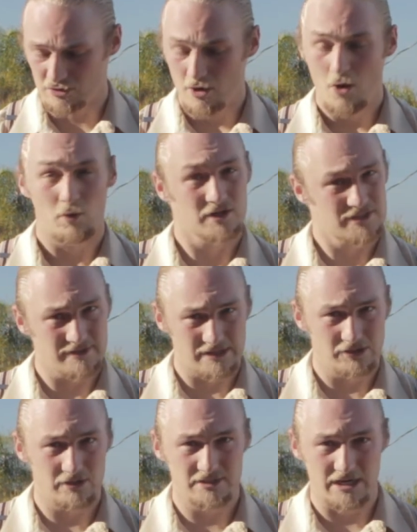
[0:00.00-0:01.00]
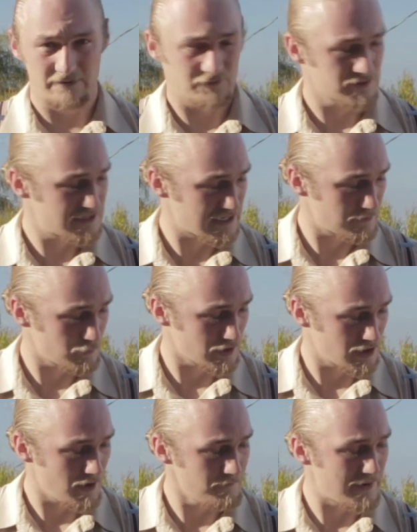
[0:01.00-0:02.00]
We're going to set that to the side for a second. We're
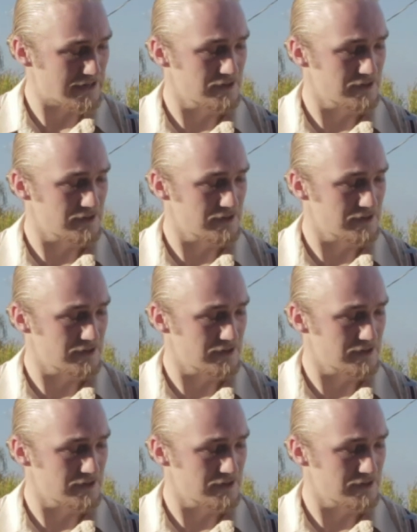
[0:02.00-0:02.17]
going to come back